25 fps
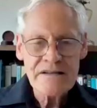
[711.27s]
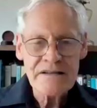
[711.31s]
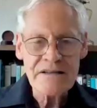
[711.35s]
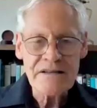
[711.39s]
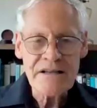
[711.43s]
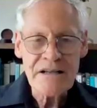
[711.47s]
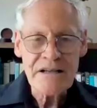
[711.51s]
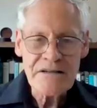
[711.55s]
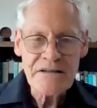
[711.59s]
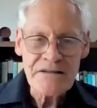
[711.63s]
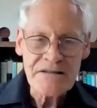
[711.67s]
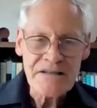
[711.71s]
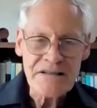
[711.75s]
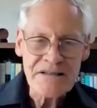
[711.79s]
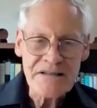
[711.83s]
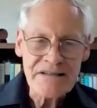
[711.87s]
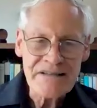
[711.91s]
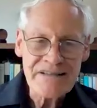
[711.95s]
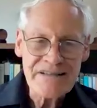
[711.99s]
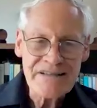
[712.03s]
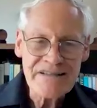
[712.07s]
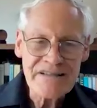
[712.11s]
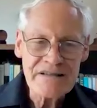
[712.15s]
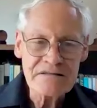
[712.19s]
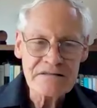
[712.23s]

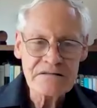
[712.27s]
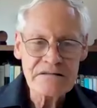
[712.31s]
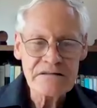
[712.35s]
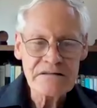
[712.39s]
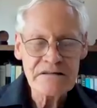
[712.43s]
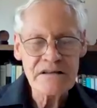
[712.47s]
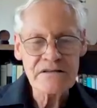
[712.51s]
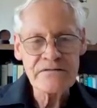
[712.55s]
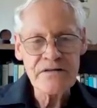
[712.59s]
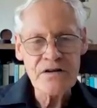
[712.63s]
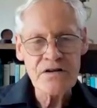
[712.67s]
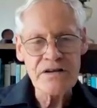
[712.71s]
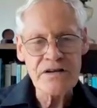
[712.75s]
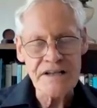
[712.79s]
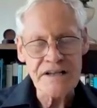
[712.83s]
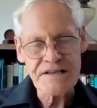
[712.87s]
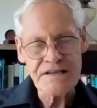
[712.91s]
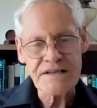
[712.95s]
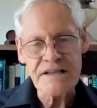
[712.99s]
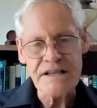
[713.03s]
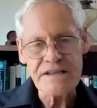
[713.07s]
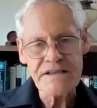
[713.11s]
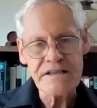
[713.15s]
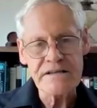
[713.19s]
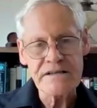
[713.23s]
the very
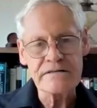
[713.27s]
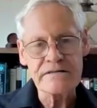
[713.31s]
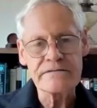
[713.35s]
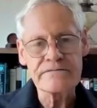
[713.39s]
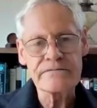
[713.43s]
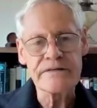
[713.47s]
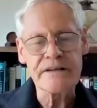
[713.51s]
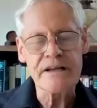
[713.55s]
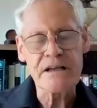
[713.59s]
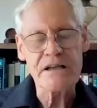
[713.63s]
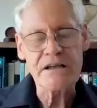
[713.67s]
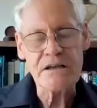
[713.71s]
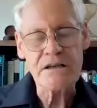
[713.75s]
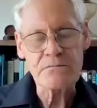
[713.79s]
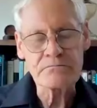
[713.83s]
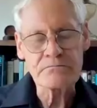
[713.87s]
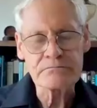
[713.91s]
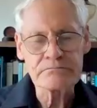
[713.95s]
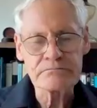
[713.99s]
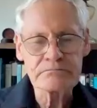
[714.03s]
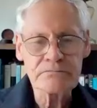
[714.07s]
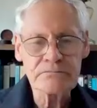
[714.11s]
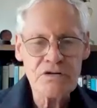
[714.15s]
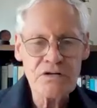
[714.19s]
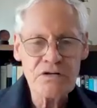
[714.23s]
extensive
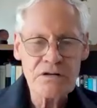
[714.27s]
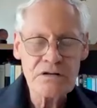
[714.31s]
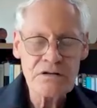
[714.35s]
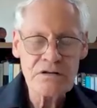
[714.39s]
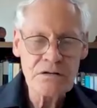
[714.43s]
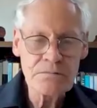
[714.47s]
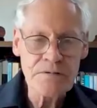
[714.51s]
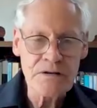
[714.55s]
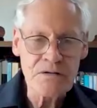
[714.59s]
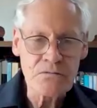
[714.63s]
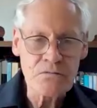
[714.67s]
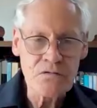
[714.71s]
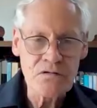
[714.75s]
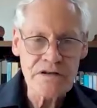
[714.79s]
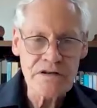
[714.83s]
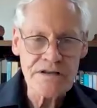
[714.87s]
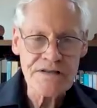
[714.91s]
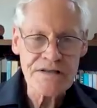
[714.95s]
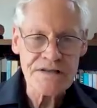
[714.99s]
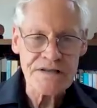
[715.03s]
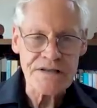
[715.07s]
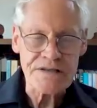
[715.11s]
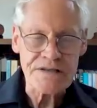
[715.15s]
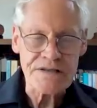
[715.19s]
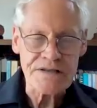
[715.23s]
urban
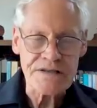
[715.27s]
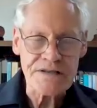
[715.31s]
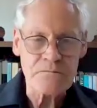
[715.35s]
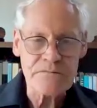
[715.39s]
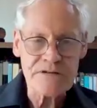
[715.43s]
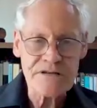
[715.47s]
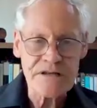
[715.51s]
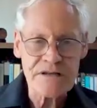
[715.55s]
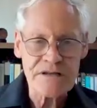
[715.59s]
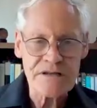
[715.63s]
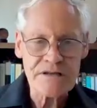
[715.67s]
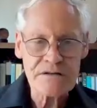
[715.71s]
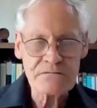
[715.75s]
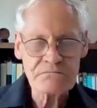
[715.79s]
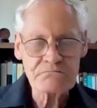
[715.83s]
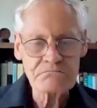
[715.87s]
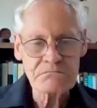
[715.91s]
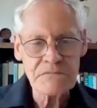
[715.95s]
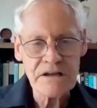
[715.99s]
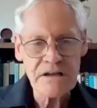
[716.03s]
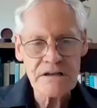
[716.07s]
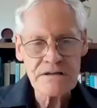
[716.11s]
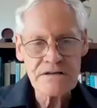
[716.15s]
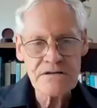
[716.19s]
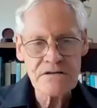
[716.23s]
water systems
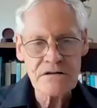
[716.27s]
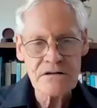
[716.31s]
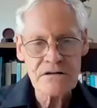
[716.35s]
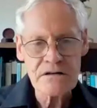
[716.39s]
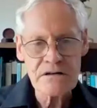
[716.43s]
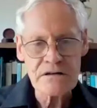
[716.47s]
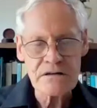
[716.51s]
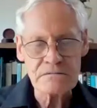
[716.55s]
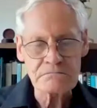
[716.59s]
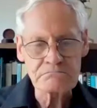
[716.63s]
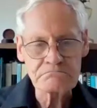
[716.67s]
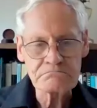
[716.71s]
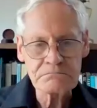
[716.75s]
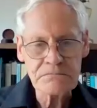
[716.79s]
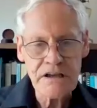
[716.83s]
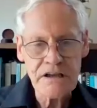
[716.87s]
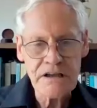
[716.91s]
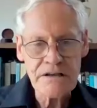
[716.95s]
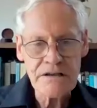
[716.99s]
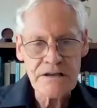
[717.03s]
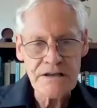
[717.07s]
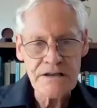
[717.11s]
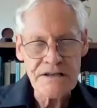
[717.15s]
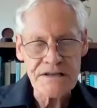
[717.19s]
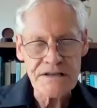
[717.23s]
it's not an
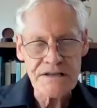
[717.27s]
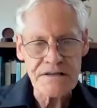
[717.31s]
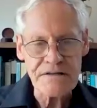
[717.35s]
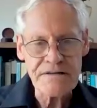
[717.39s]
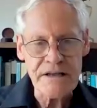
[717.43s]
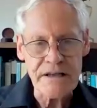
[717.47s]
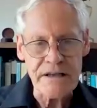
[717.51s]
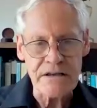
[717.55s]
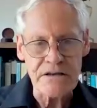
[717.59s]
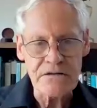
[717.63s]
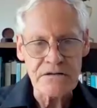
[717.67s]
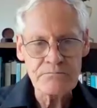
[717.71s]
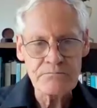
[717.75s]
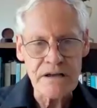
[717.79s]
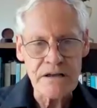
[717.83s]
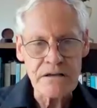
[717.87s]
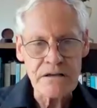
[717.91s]
easy thing.